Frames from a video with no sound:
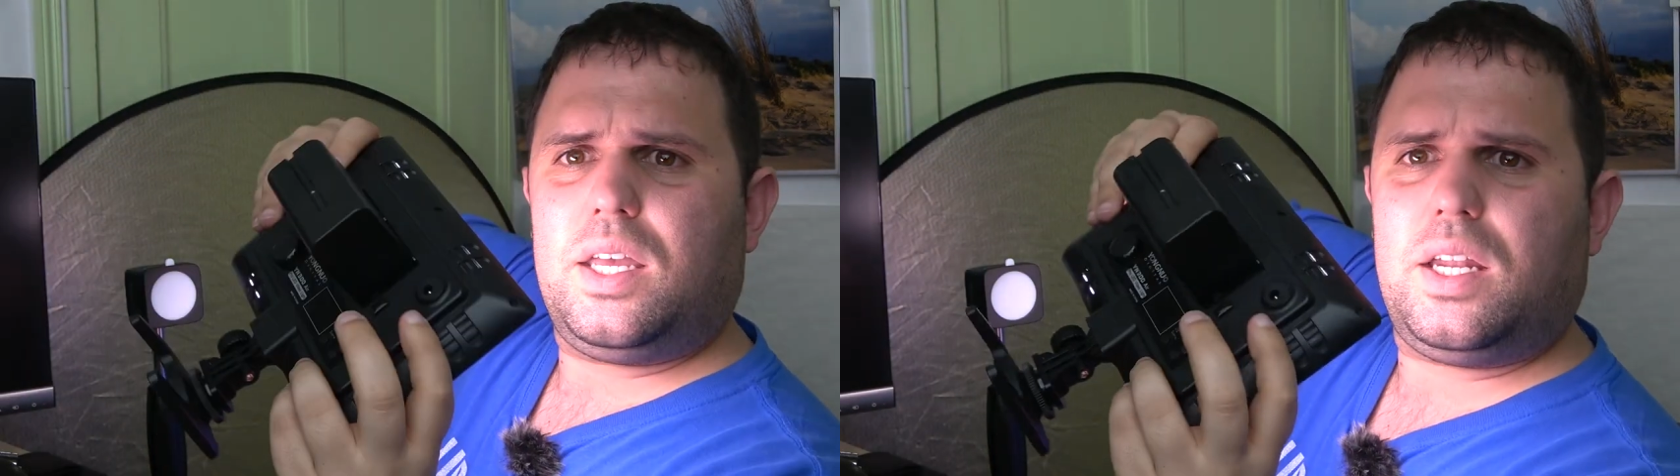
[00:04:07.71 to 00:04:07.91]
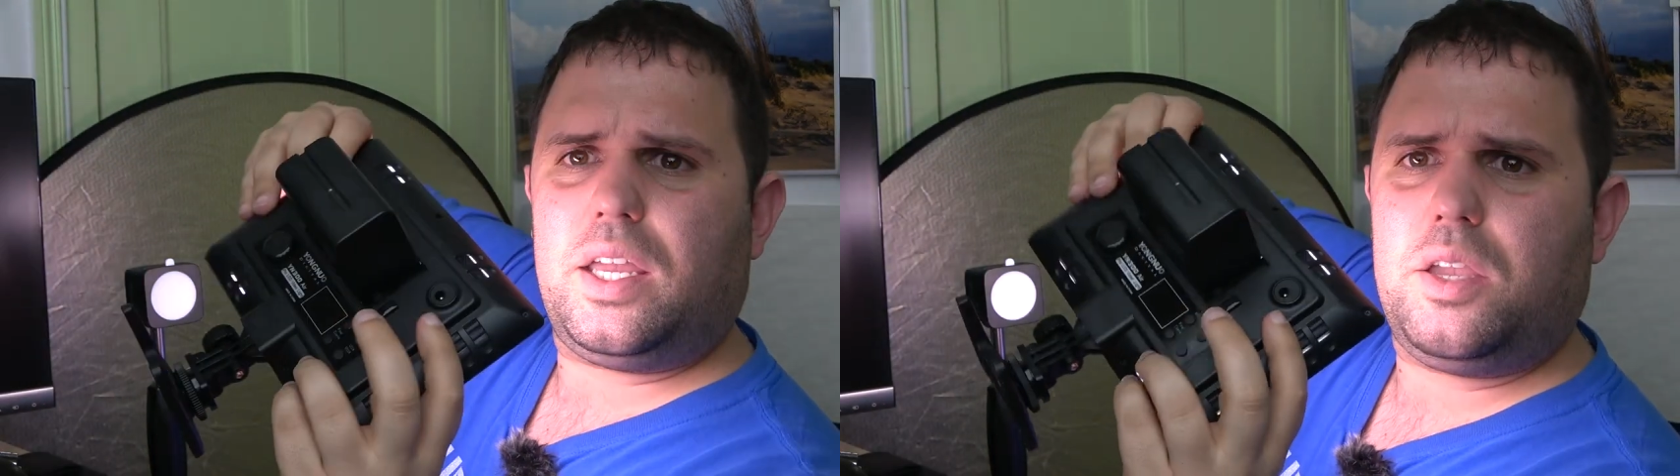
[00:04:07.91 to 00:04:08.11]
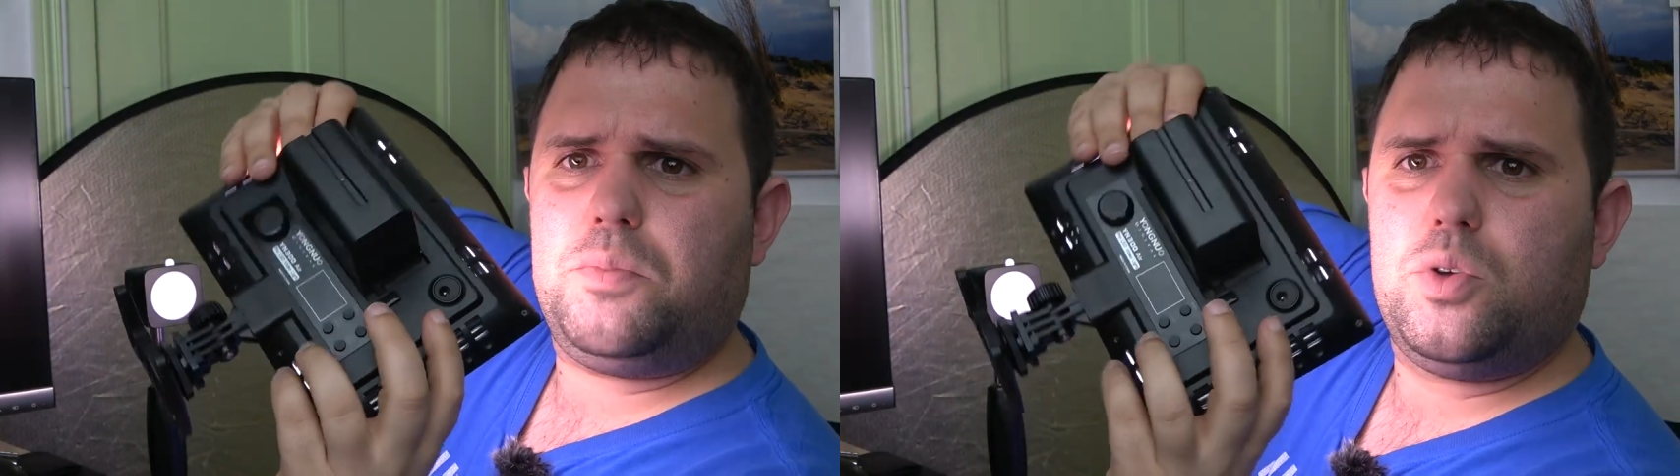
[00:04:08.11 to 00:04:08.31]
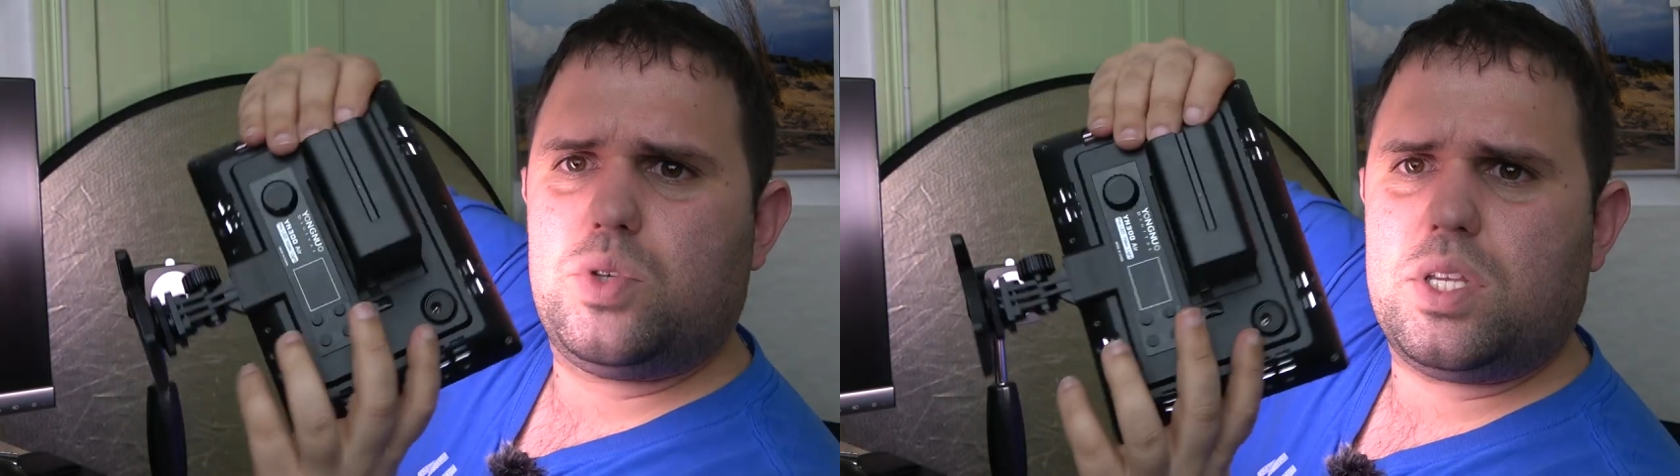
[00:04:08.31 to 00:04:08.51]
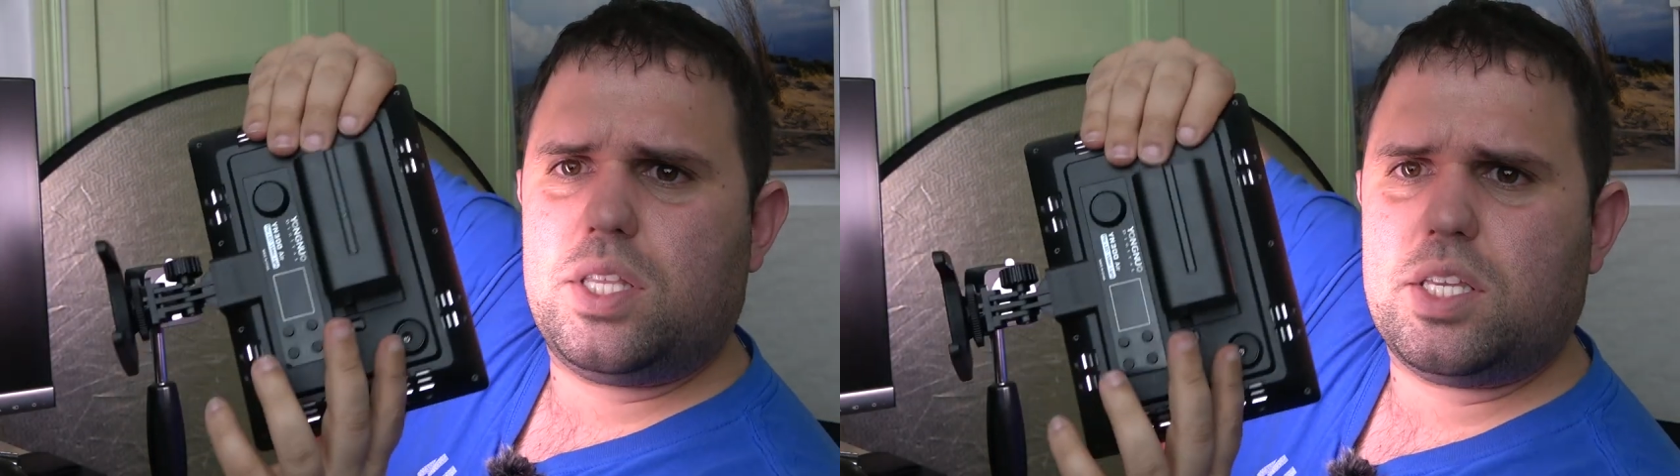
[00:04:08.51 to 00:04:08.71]
and I am
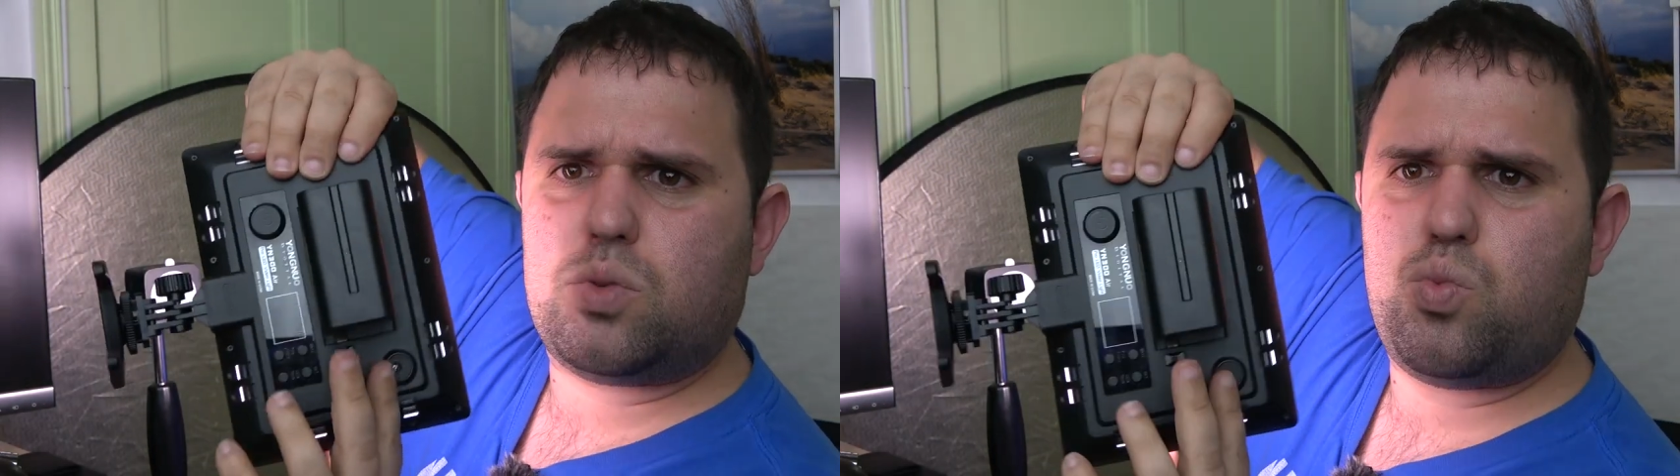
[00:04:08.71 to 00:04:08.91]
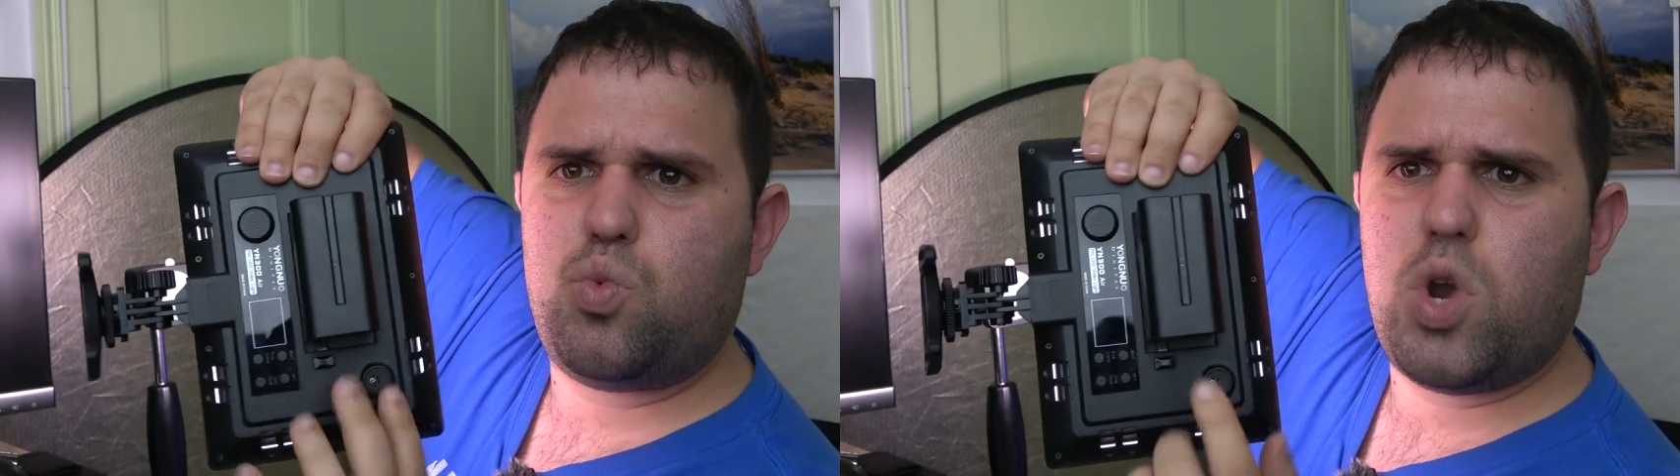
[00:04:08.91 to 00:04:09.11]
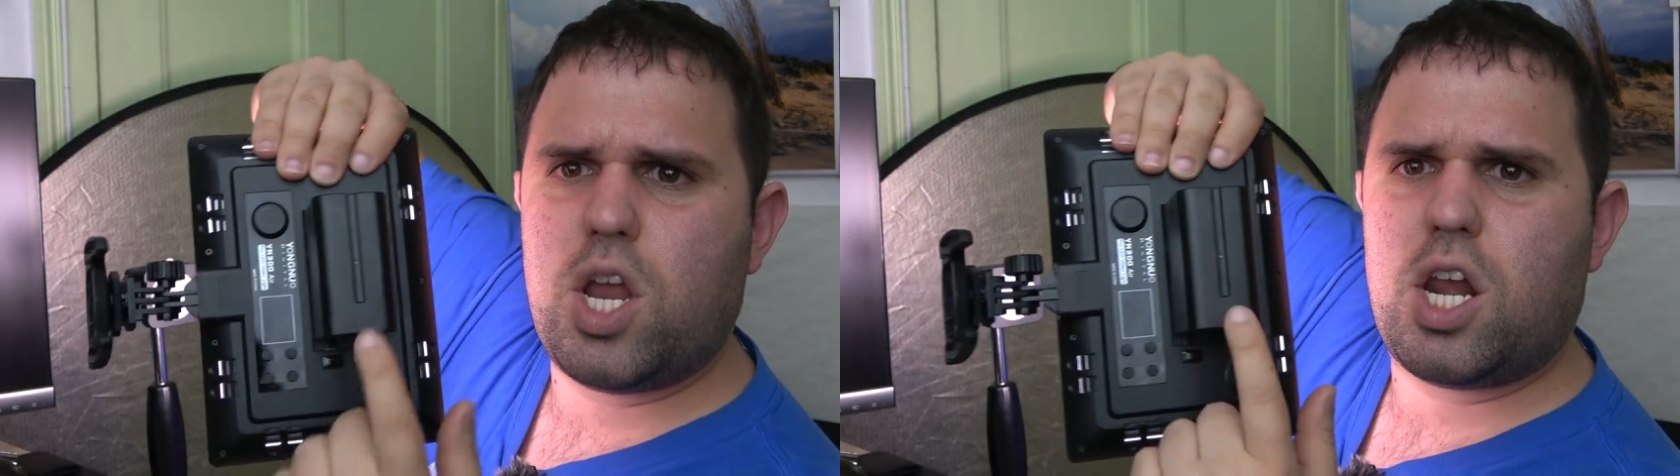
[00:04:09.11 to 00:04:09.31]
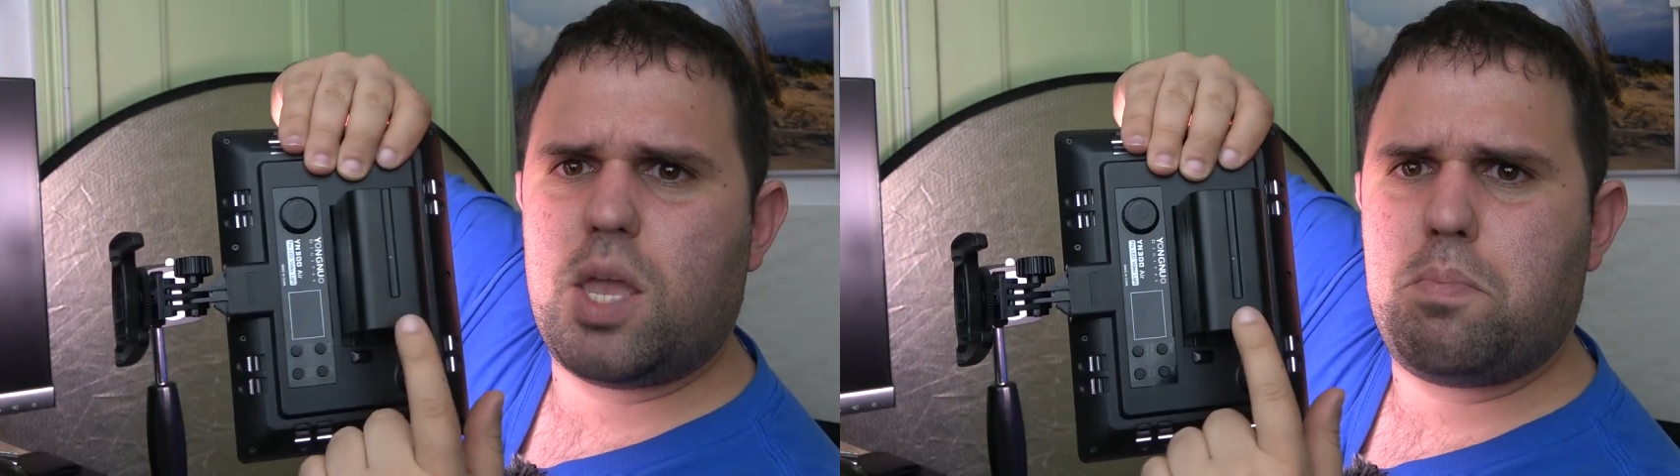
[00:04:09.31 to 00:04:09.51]
using this really